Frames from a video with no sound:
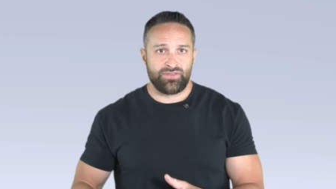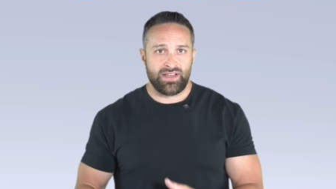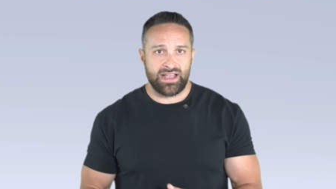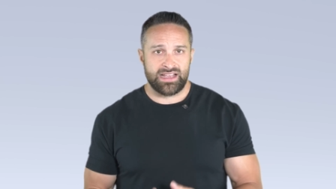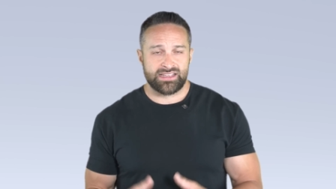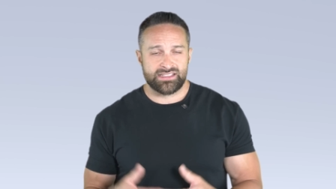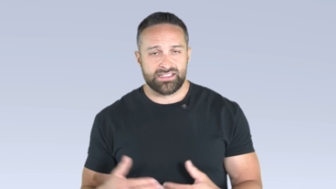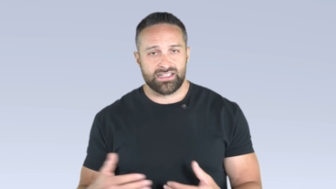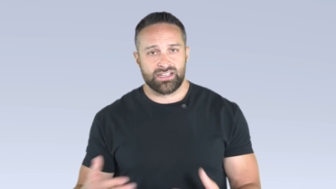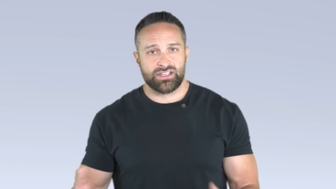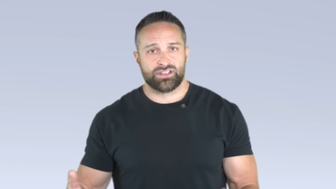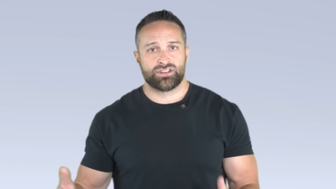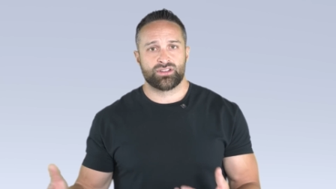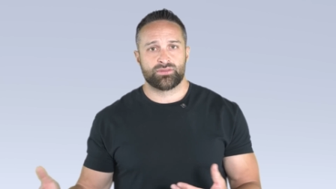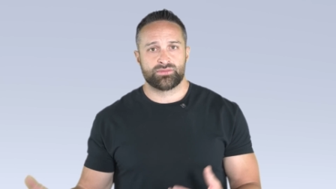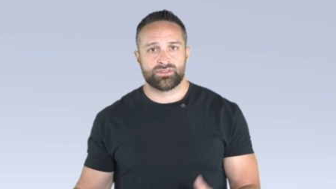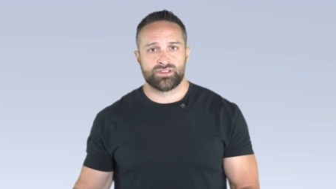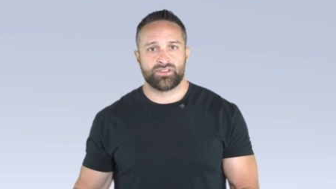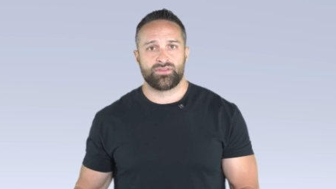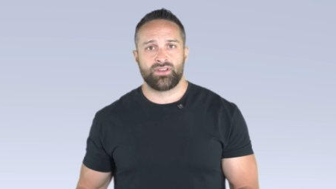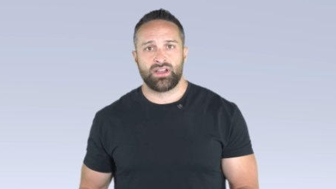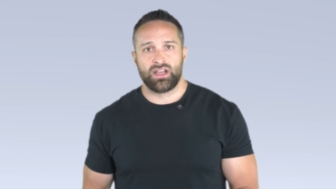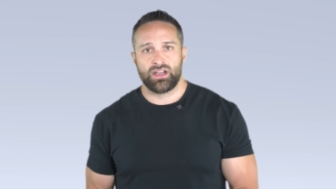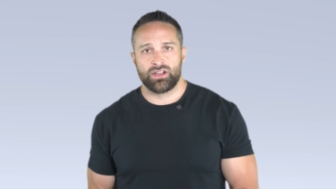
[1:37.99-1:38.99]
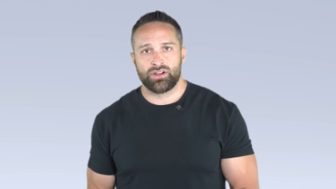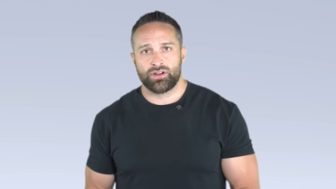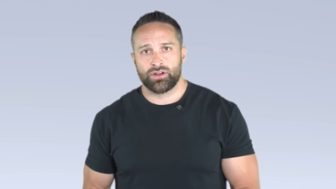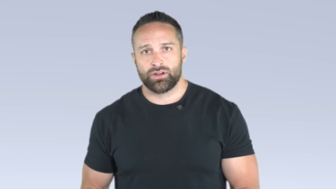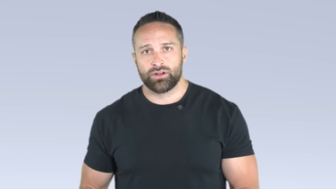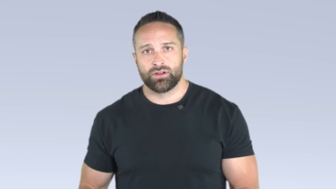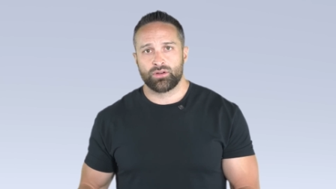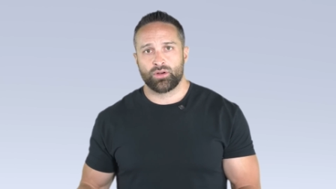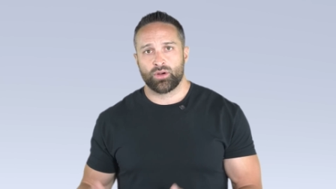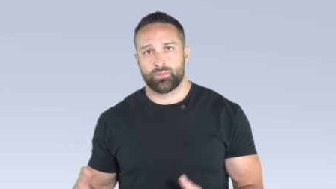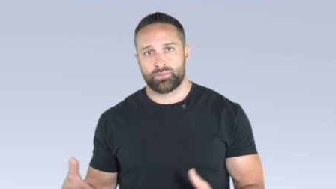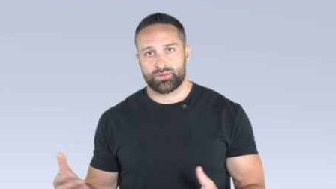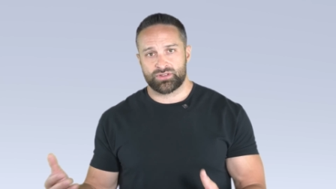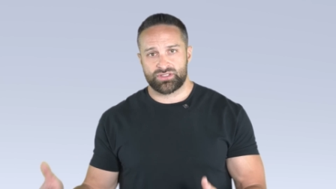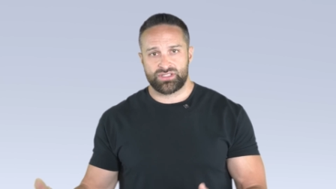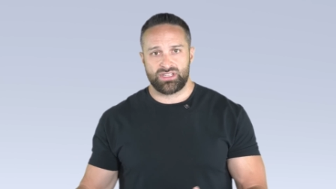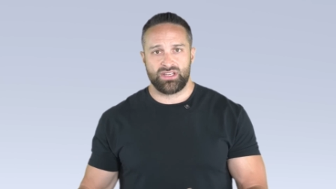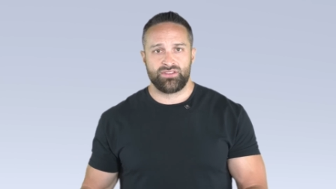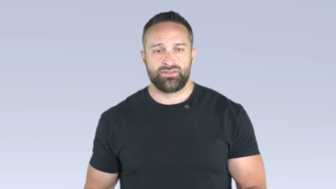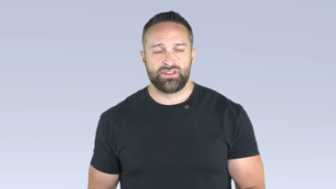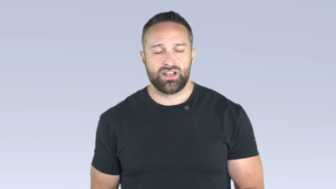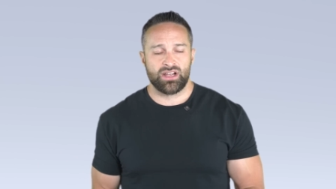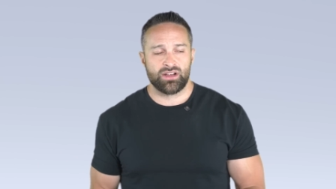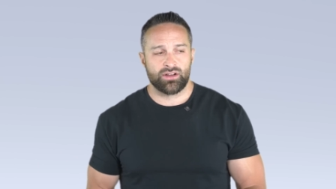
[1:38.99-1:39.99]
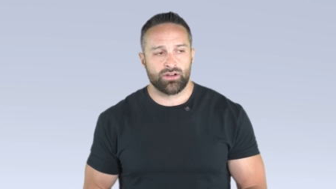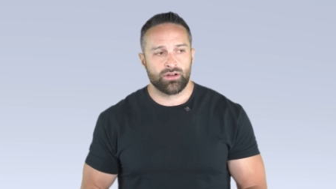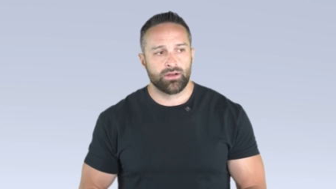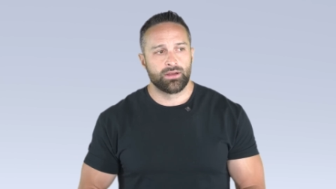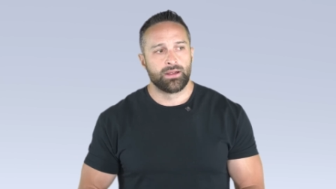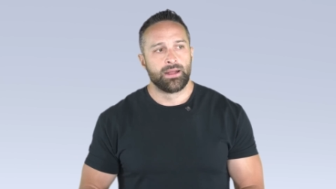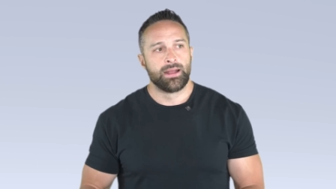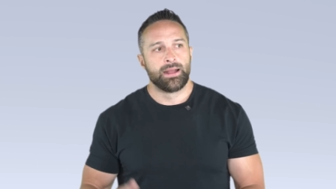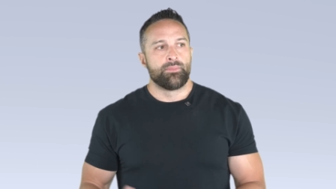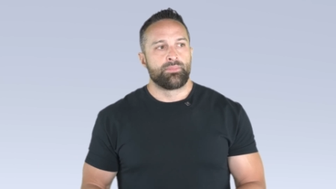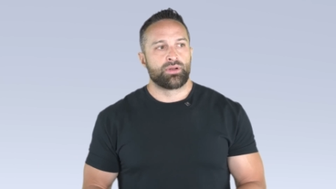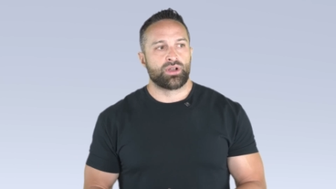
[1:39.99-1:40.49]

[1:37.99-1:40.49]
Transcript: fasting in terms of hunger or perceived hunger,